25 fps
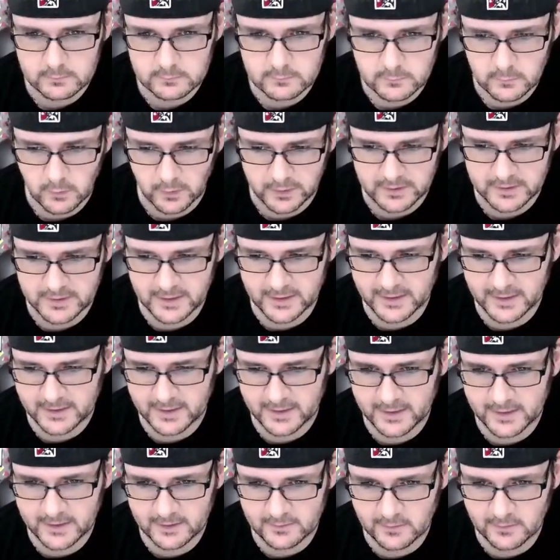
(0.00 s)
like get it,
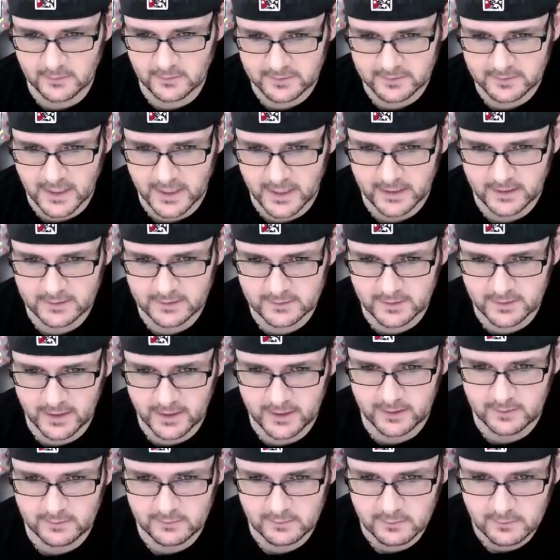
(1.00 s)
get it, like take it, take
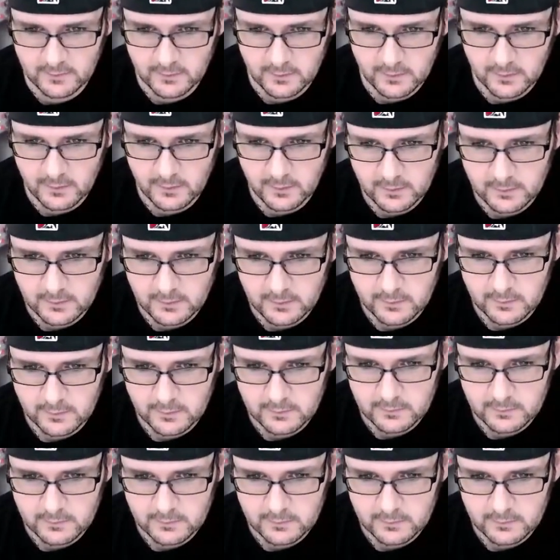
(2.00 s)
it. Yeah,